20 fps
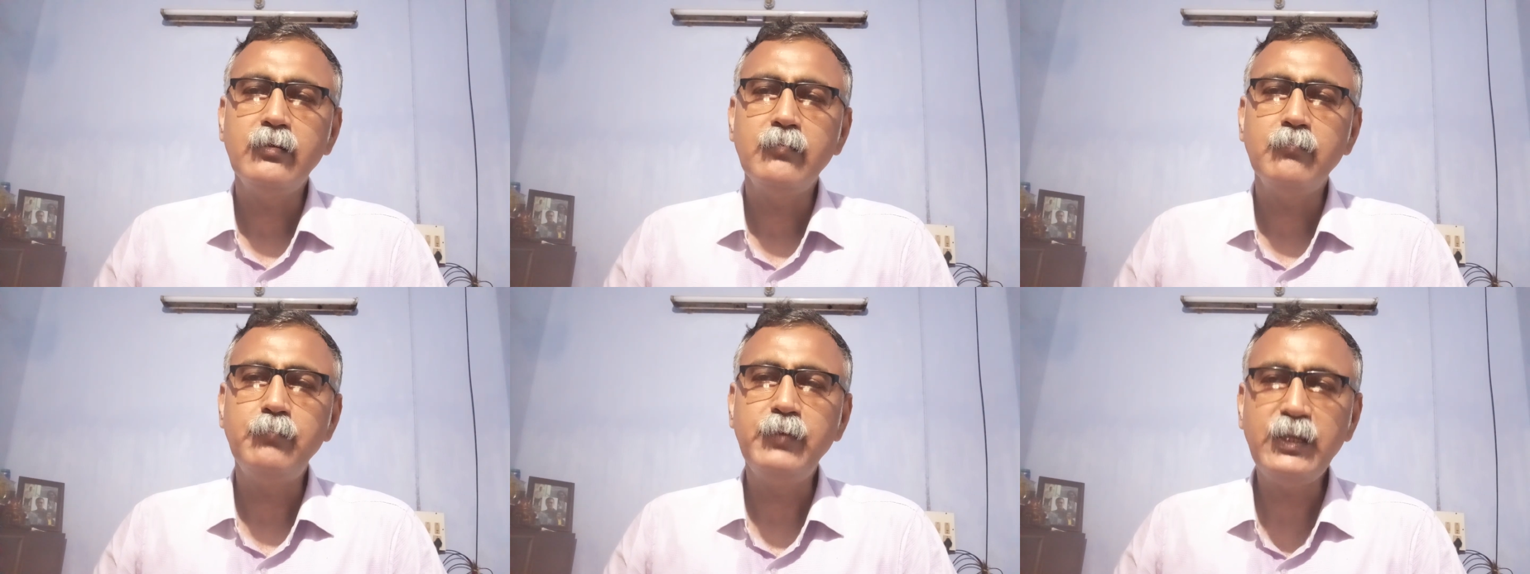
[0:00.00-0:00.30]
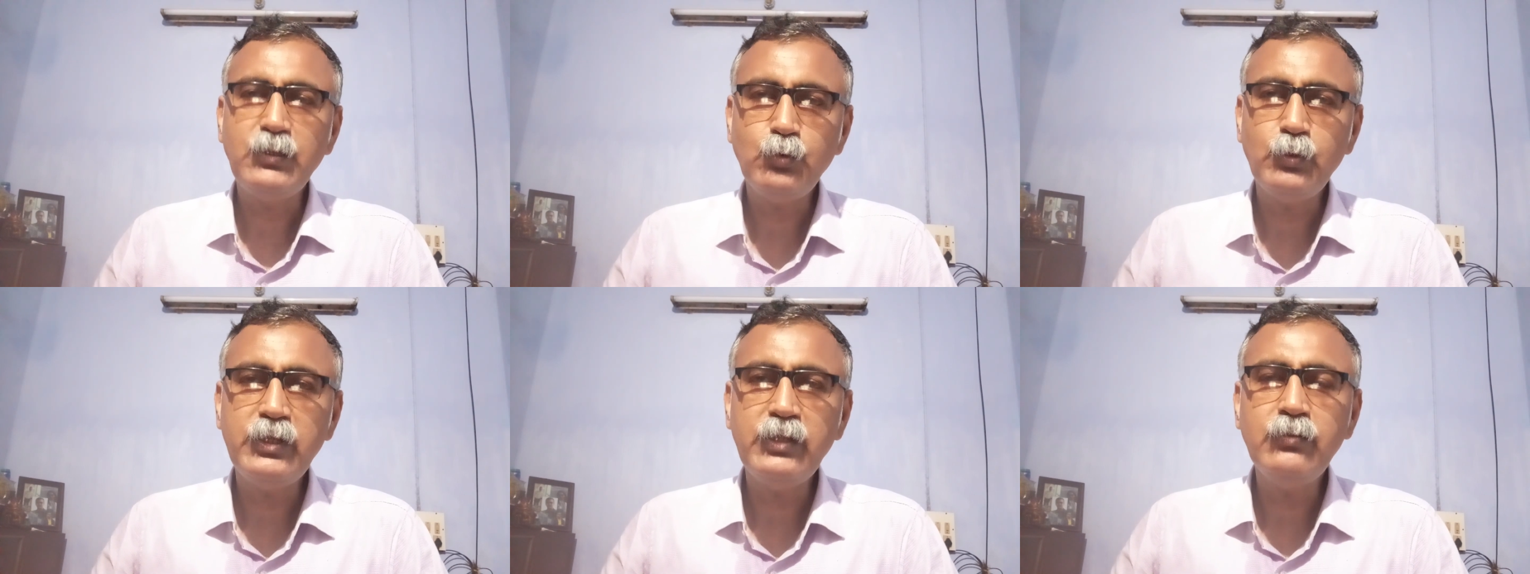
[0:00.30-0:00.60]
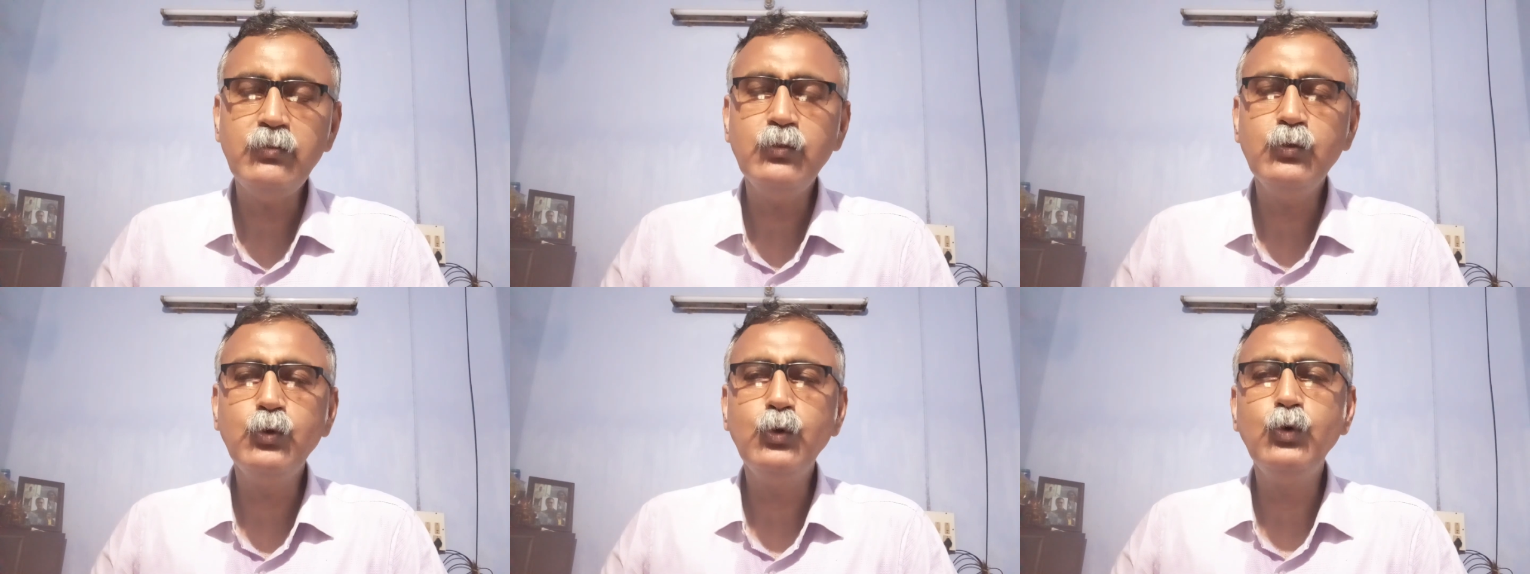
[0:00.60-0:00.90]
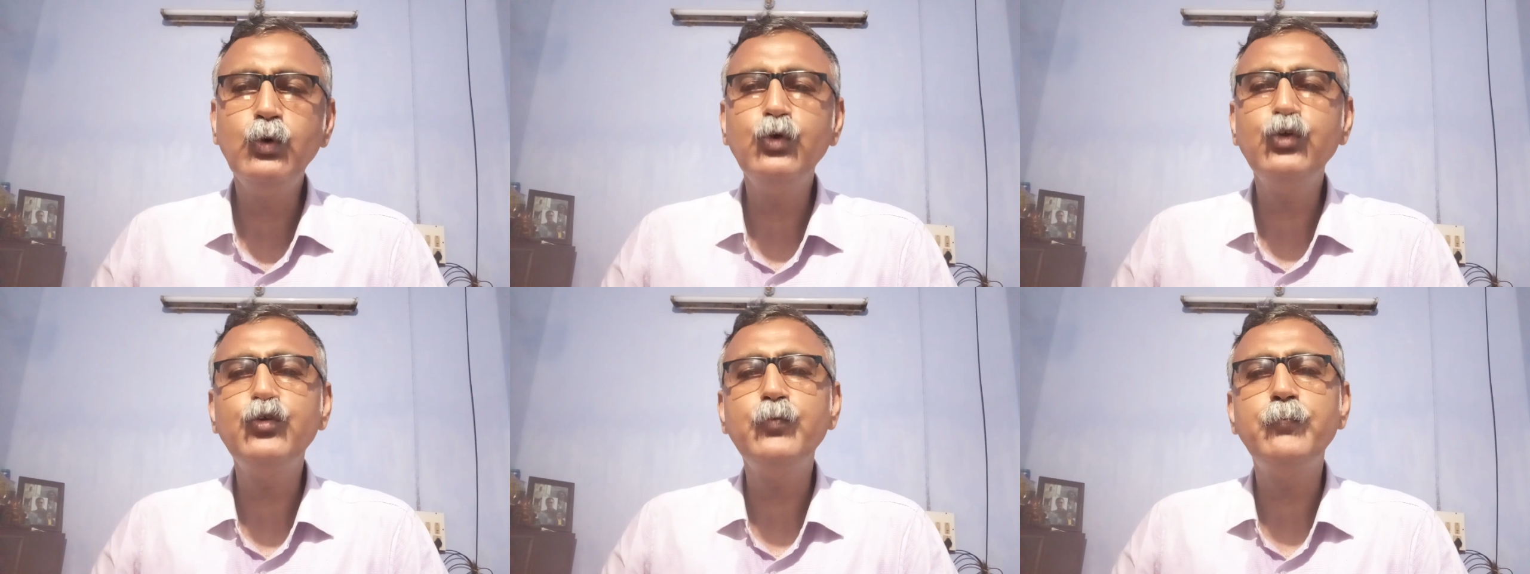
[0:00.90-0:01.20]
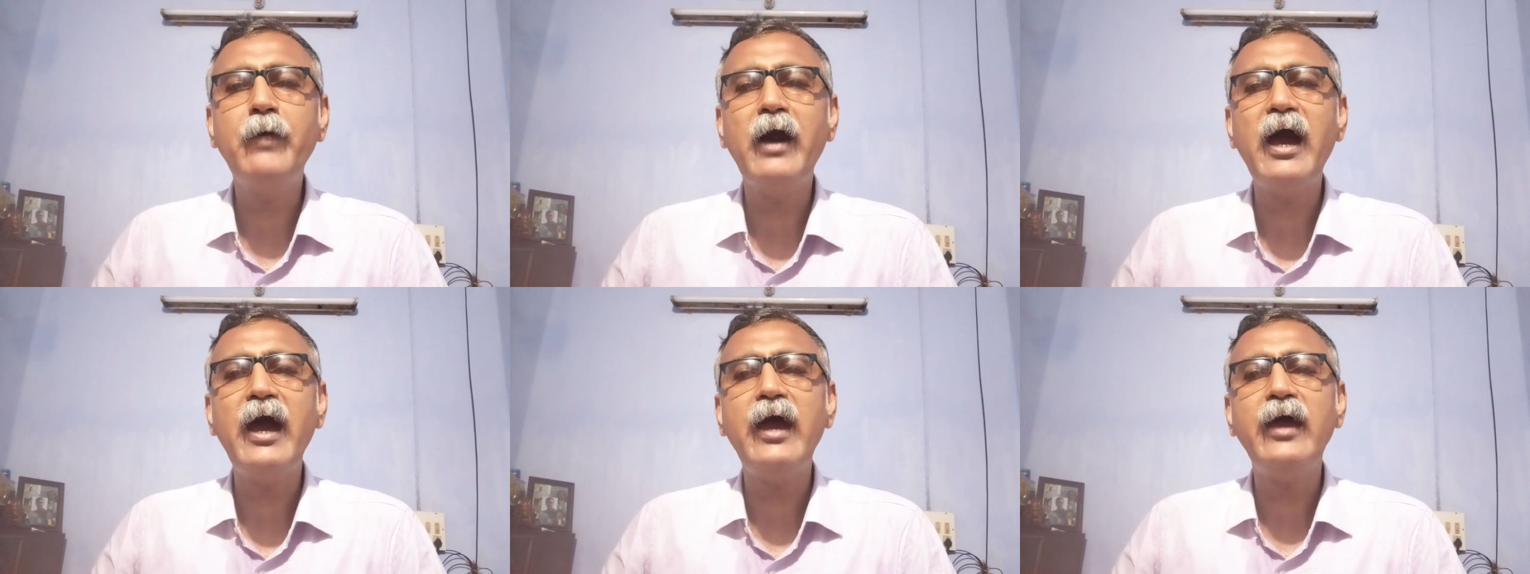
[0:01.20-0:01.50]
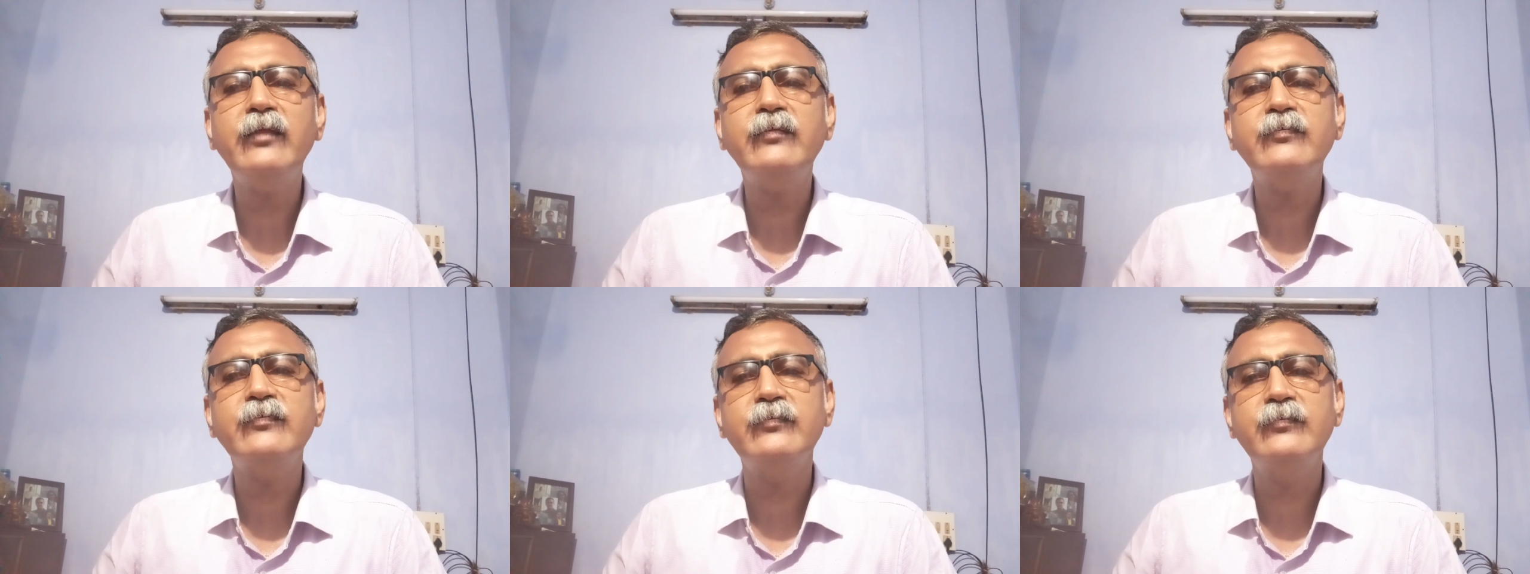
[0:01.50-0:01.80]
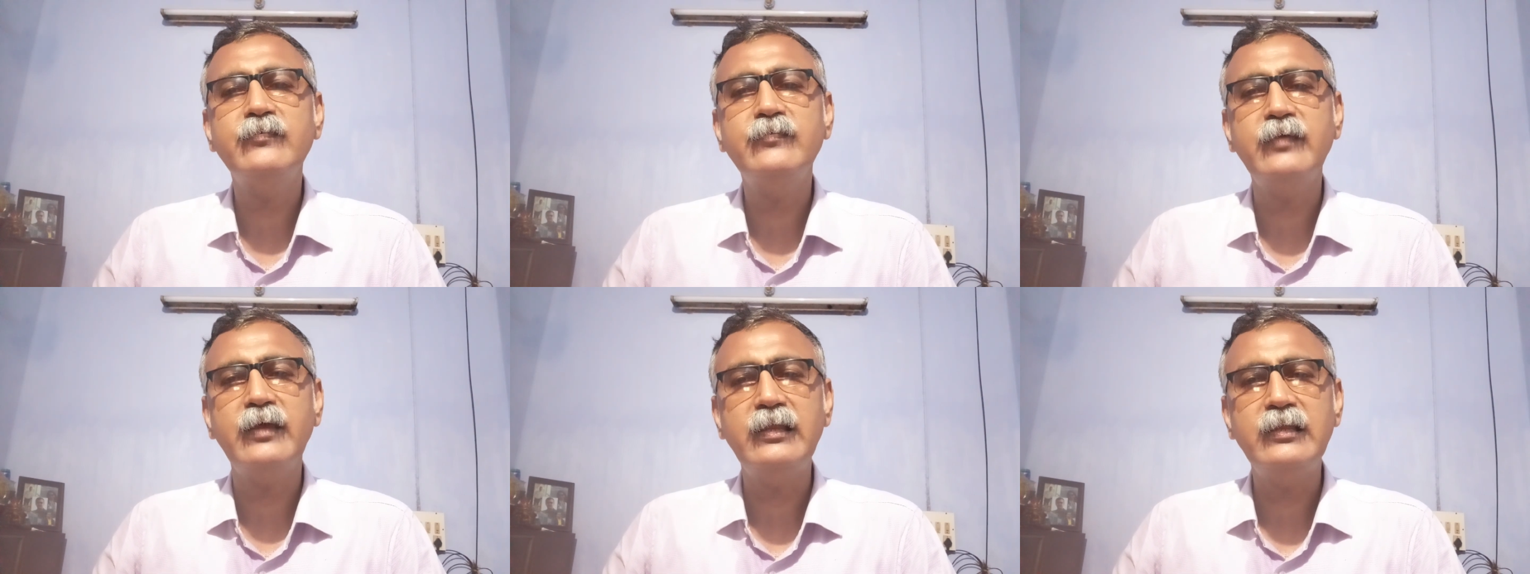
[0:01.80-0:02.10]
between those buyers
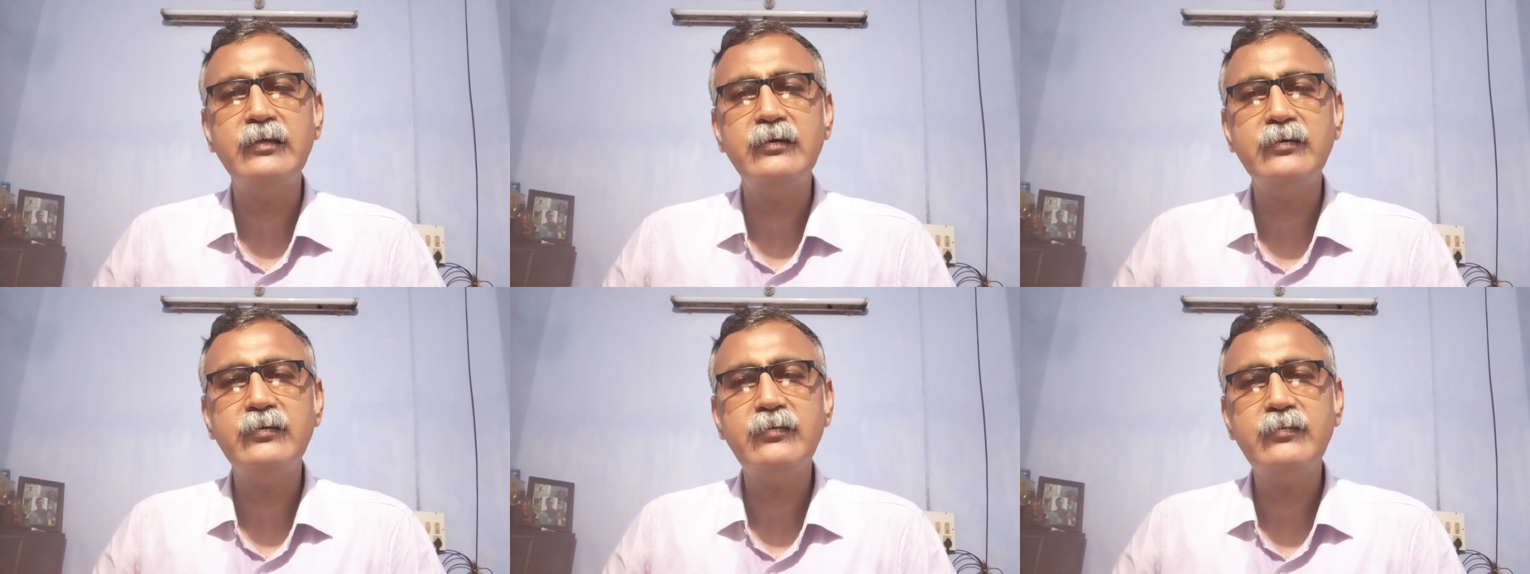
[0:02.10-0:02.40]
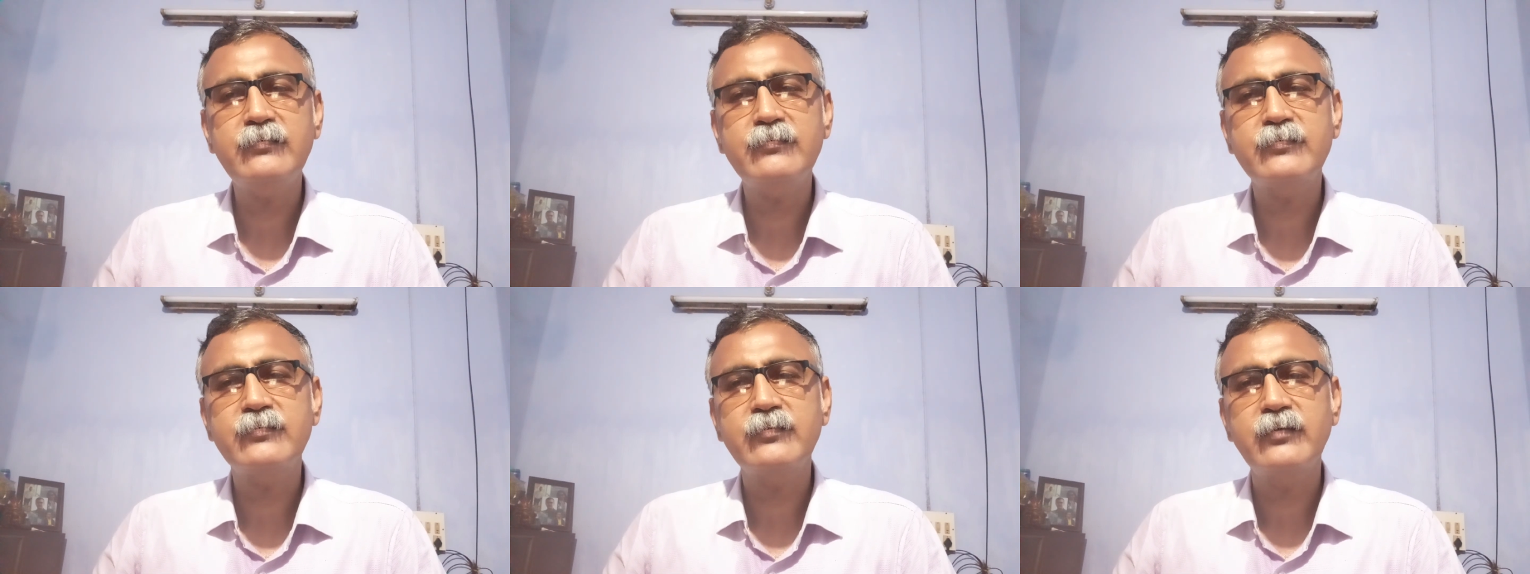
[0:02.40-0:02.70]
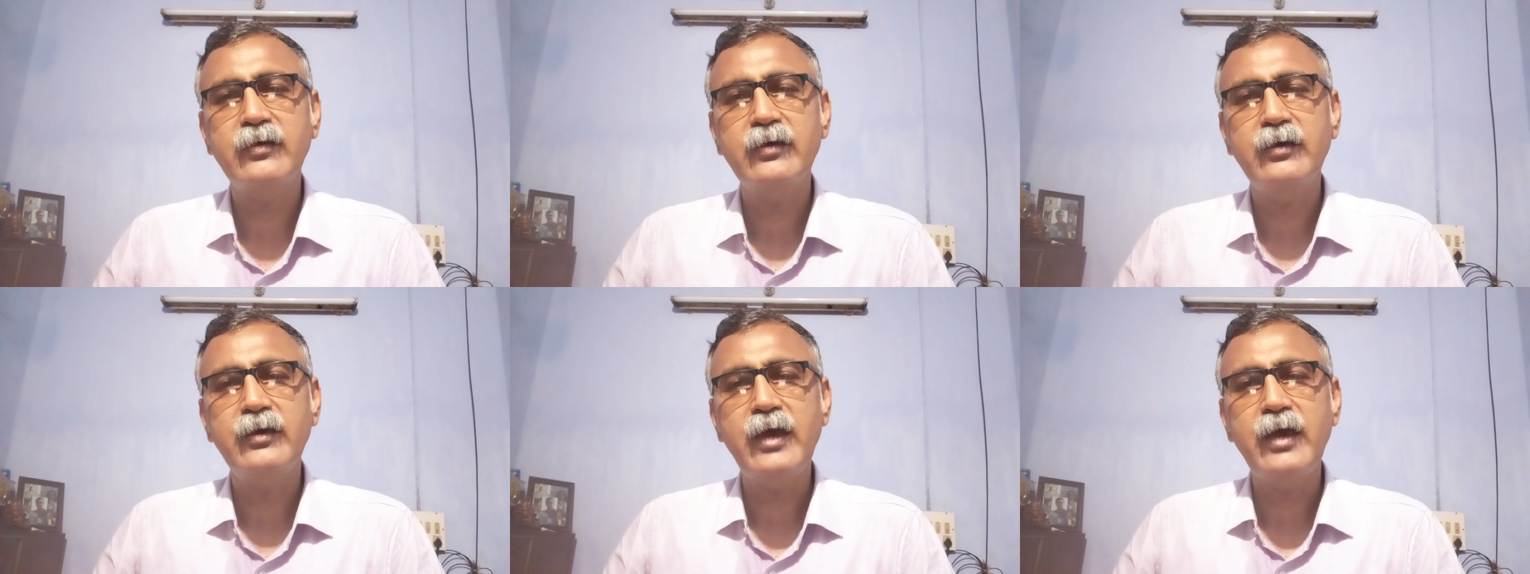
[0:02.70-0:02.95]
and sellers,